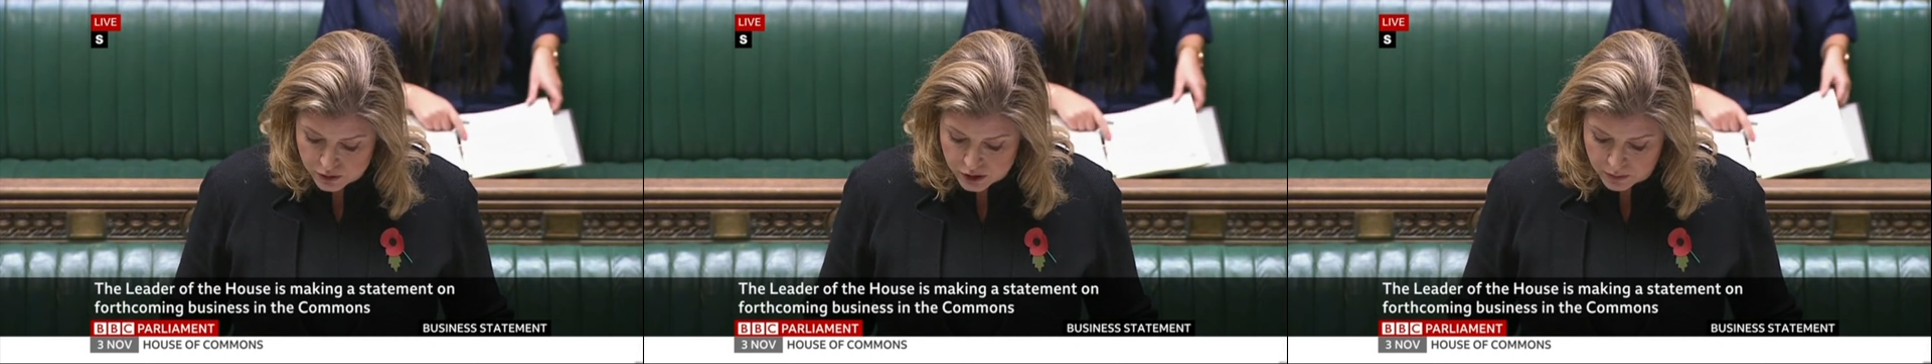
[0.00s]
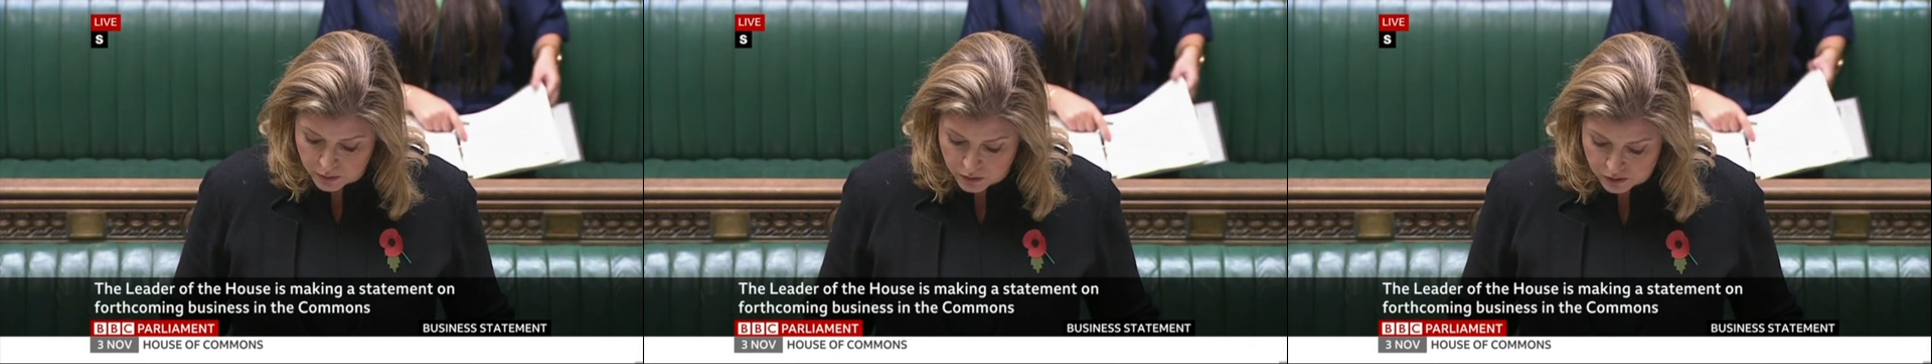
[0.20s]

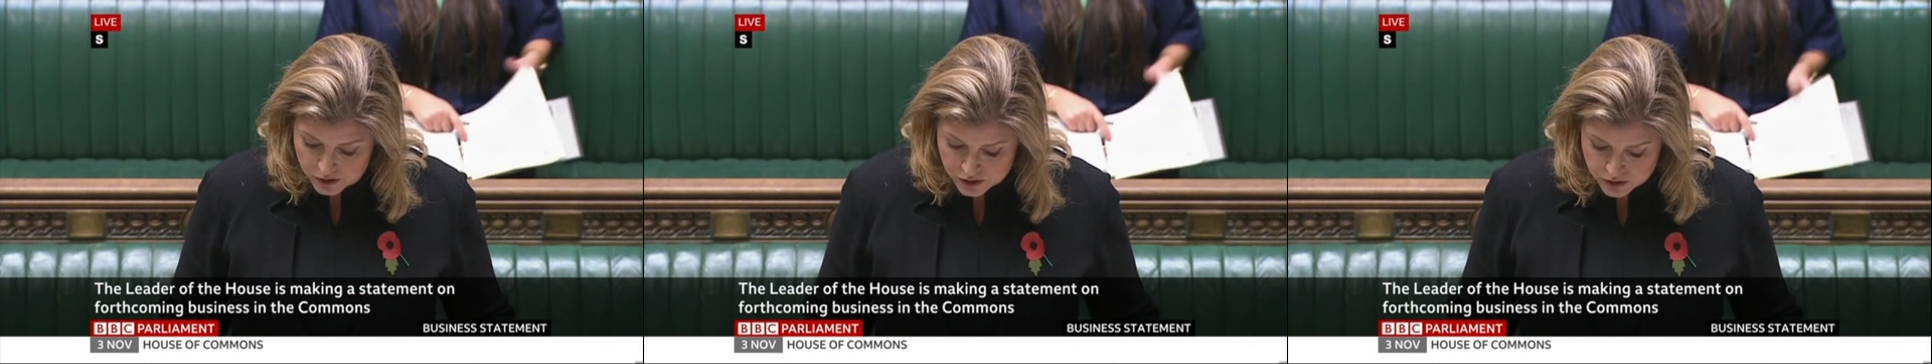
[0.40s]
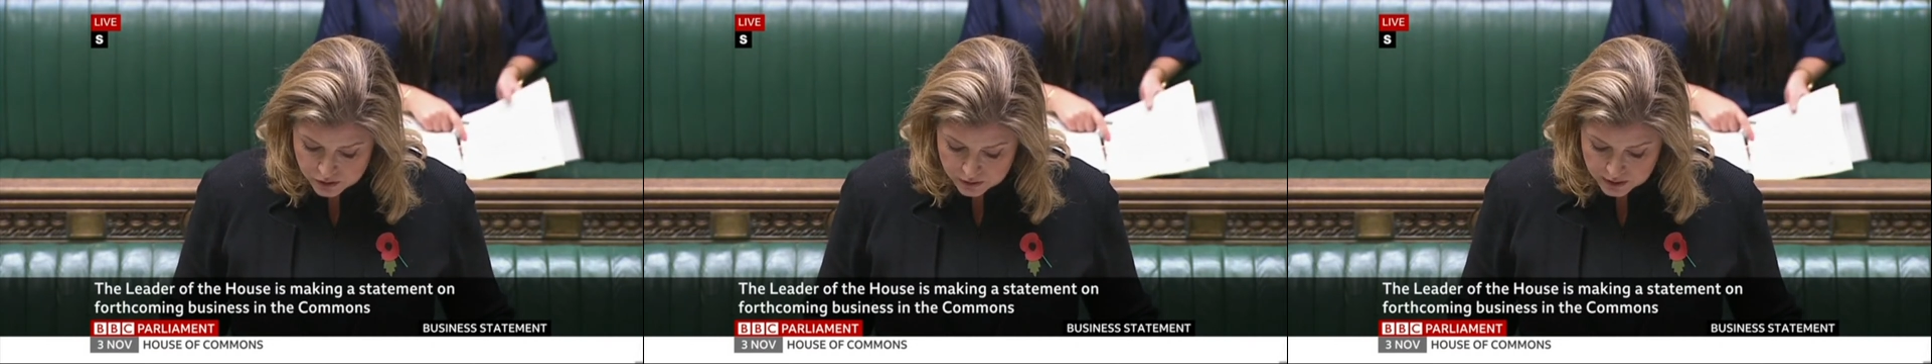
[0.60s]

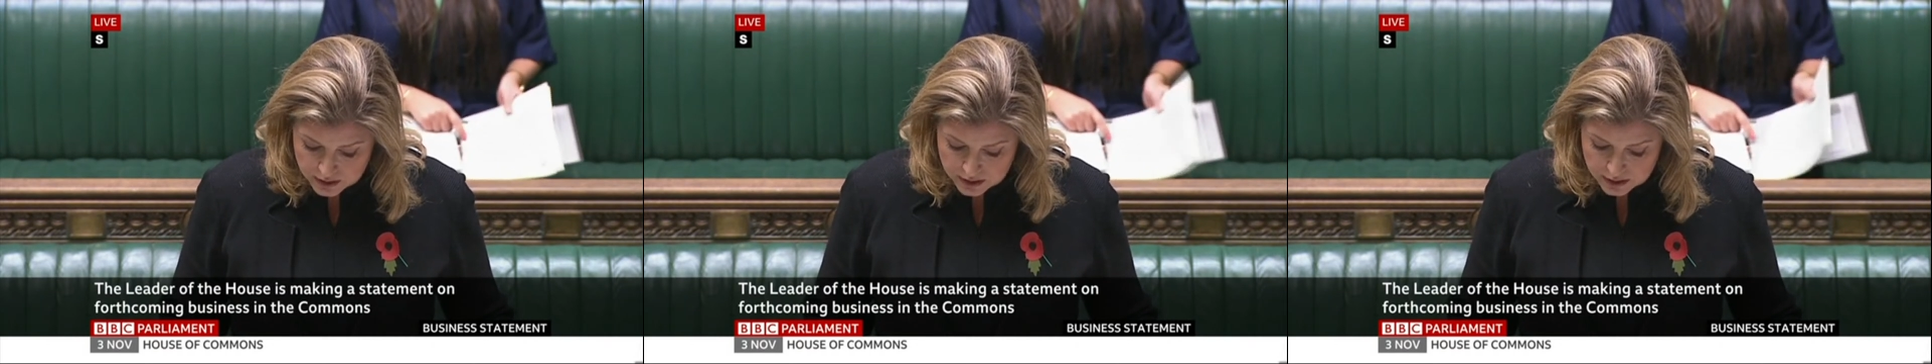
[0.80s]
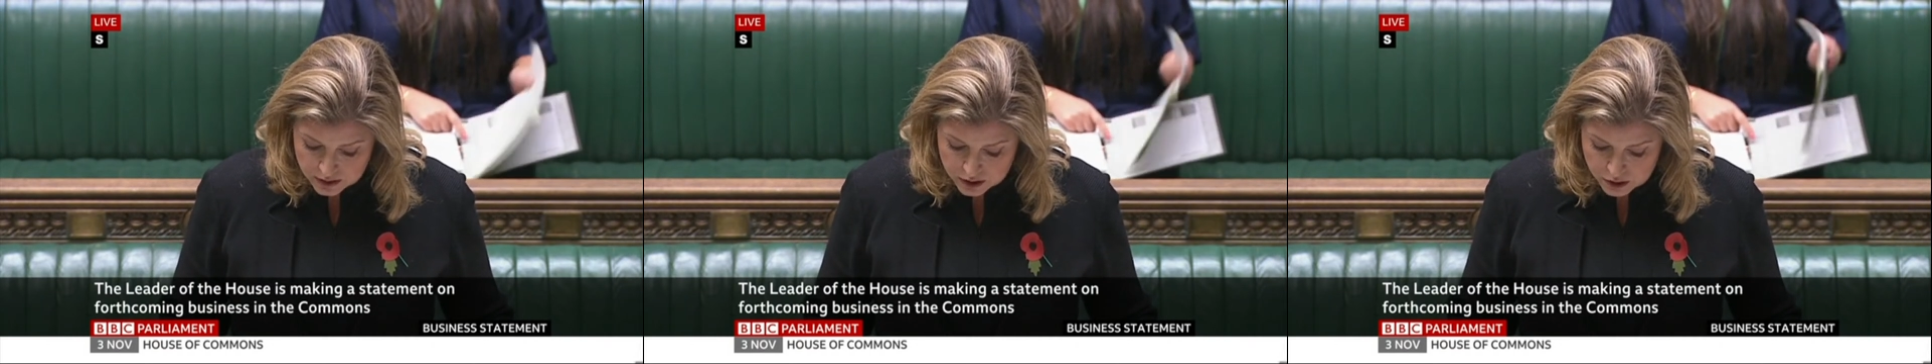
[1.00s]
response to
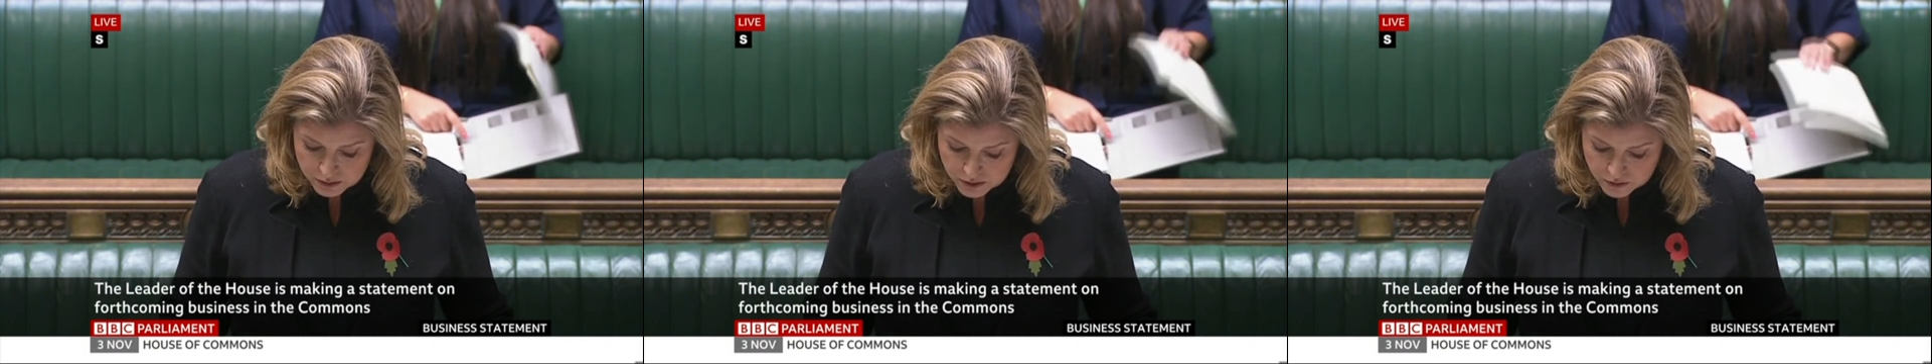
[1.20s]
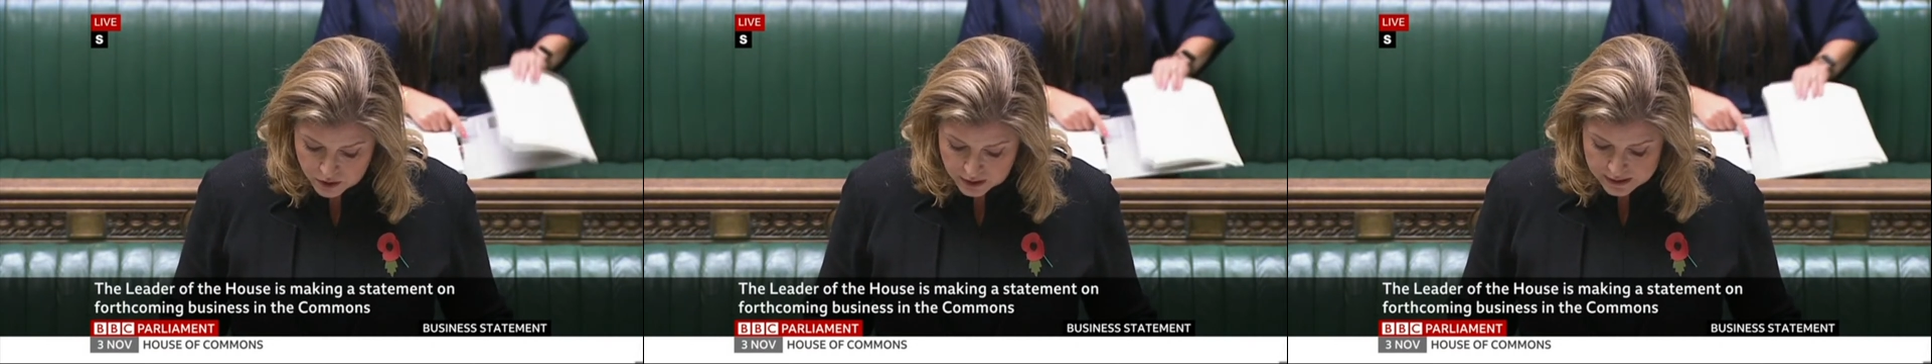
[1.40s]
the
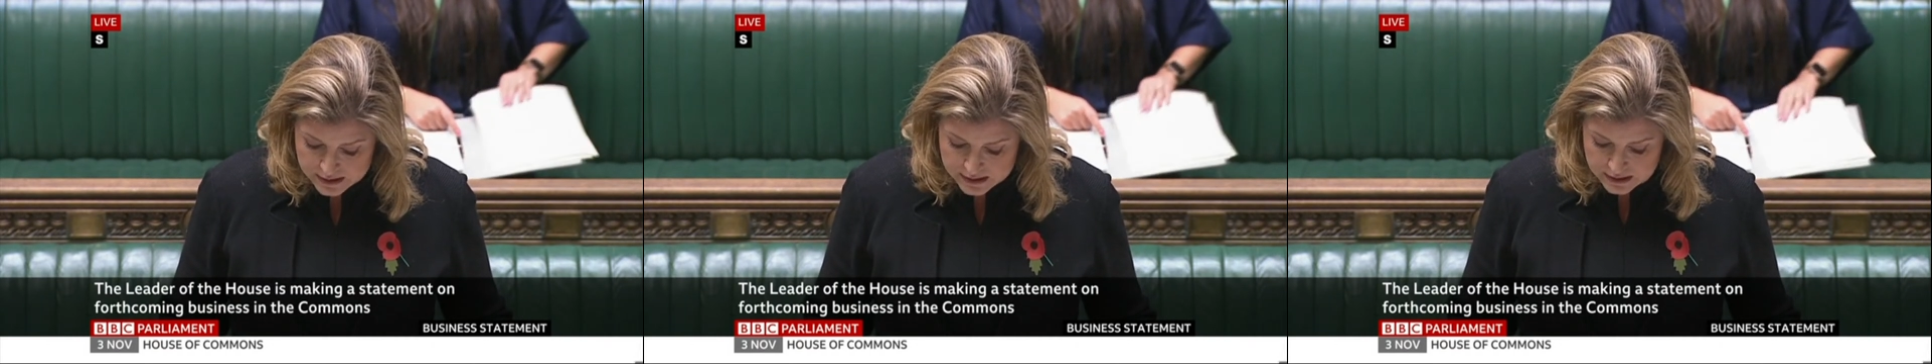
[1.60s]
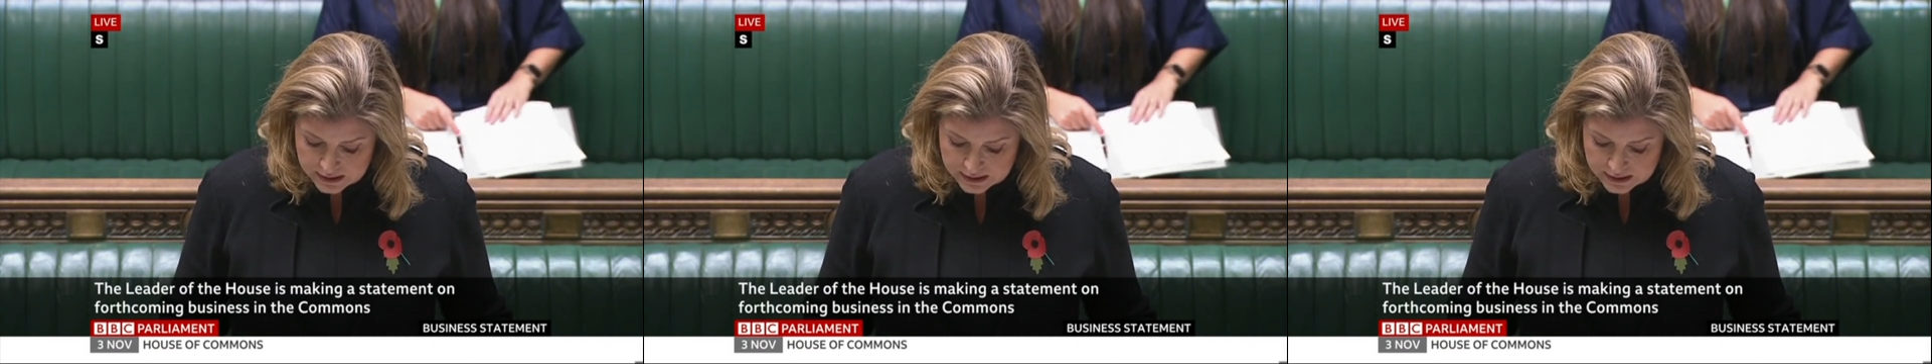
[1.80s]
human rights